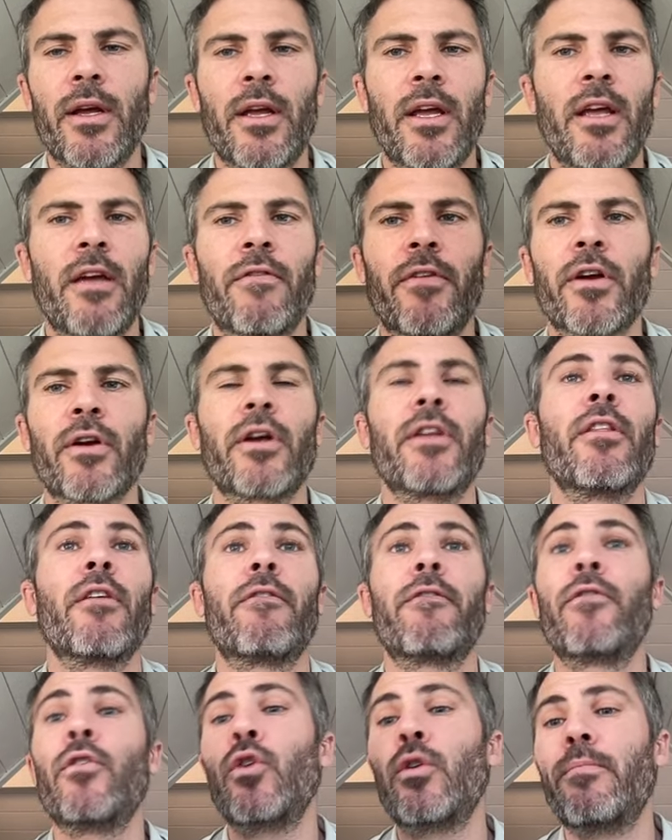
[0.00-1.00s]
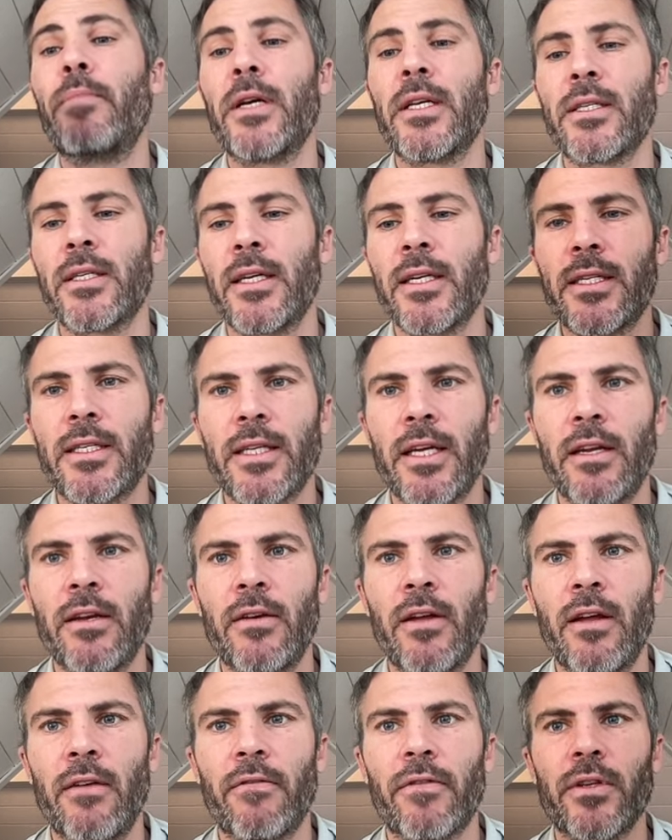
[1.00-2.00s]
if you're in the food business
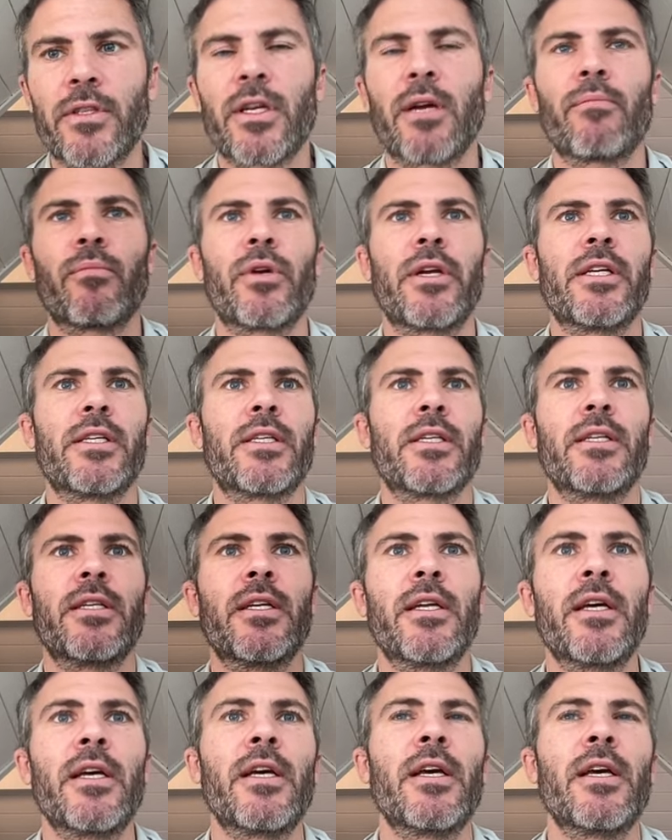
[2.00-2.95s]
and for some reason,